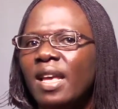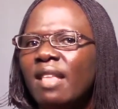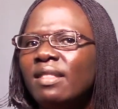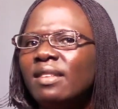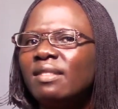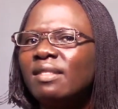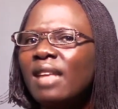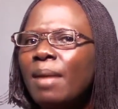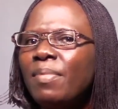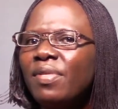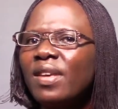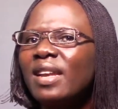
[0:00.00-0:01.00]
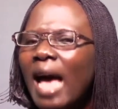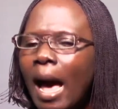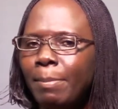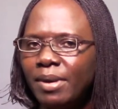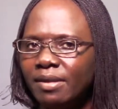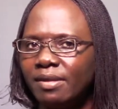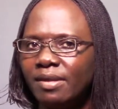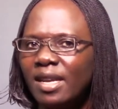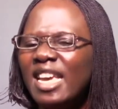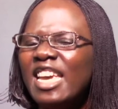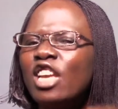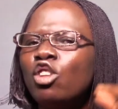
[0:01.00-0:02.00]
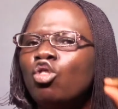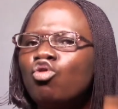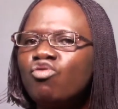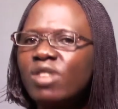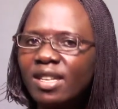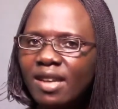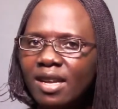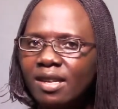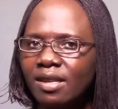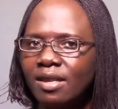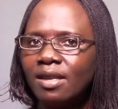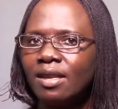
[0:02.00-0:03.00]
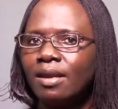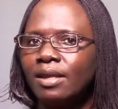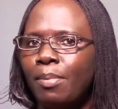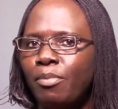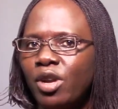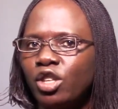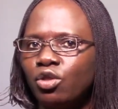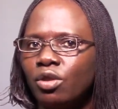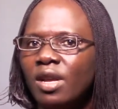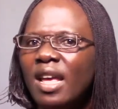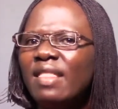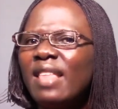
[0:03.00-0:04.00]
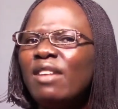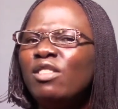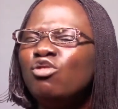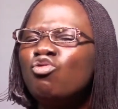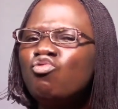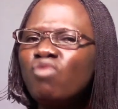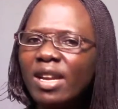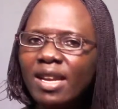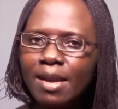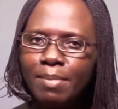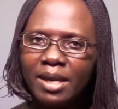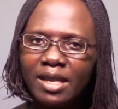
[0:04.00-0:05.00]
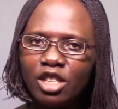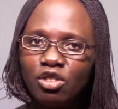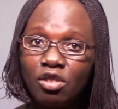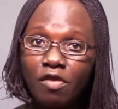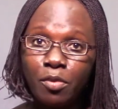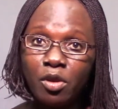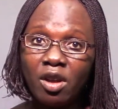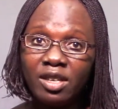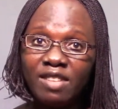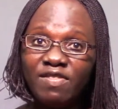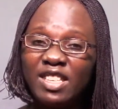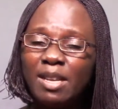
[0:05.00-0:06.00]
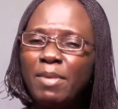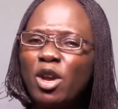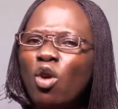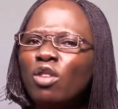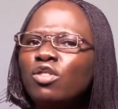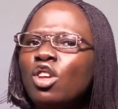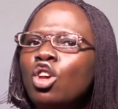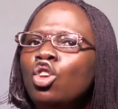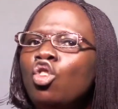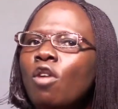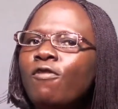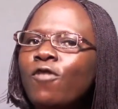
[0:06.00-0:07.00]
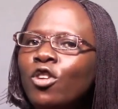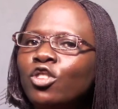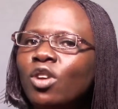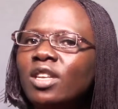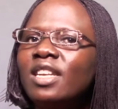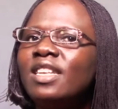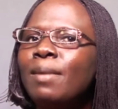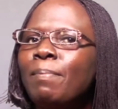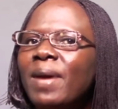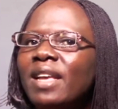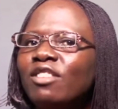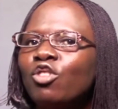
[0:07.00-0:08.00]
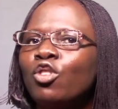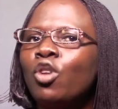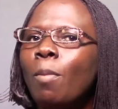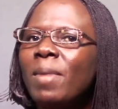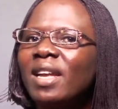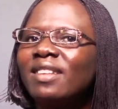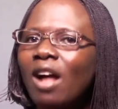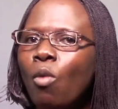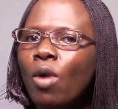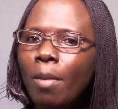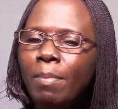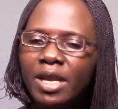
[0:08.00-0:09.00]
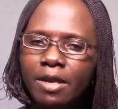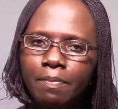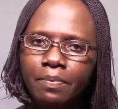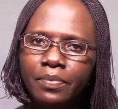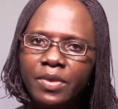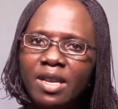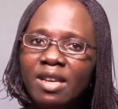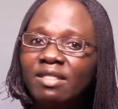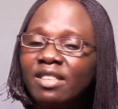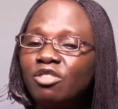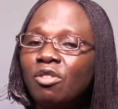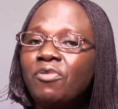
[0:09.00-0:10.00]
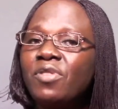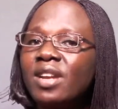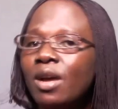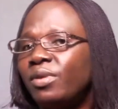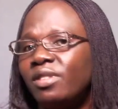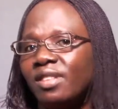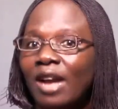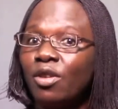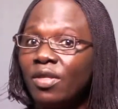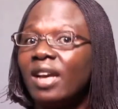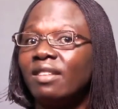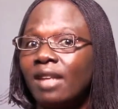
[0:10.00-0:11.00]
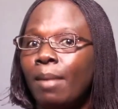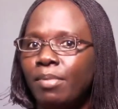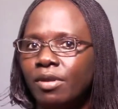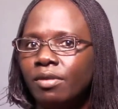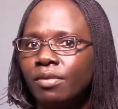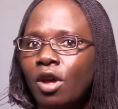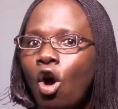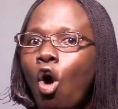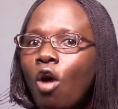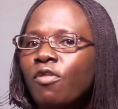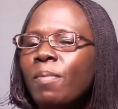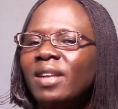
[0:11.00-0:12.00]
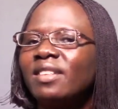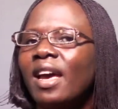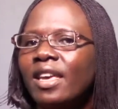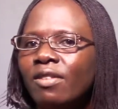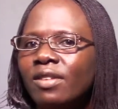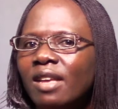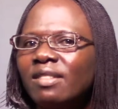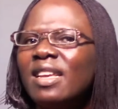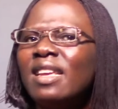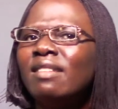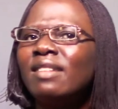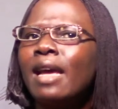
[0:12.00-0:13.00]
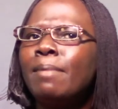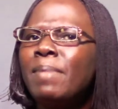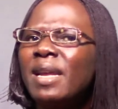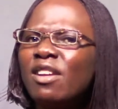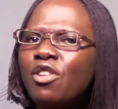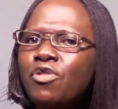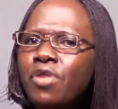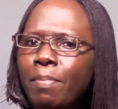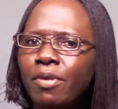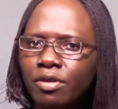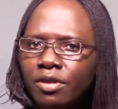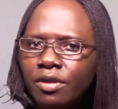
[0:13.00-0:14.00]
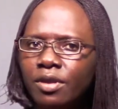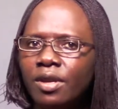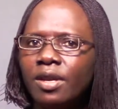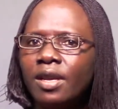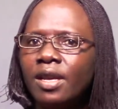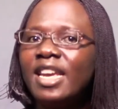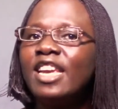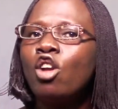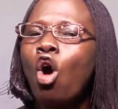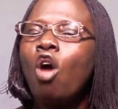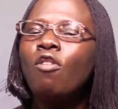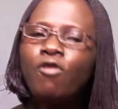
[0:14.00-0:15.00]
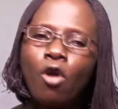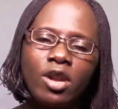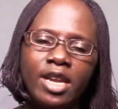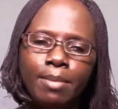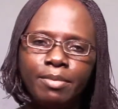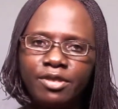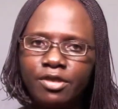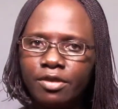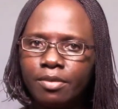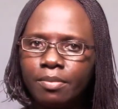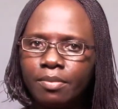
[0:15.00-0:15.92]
The same thing happens in untreated depression. There is great limitation of productivity because your functioning depends on your mental well-being. Schizophrenia, which is another example of mental illness, is like being crippled in all four limbs.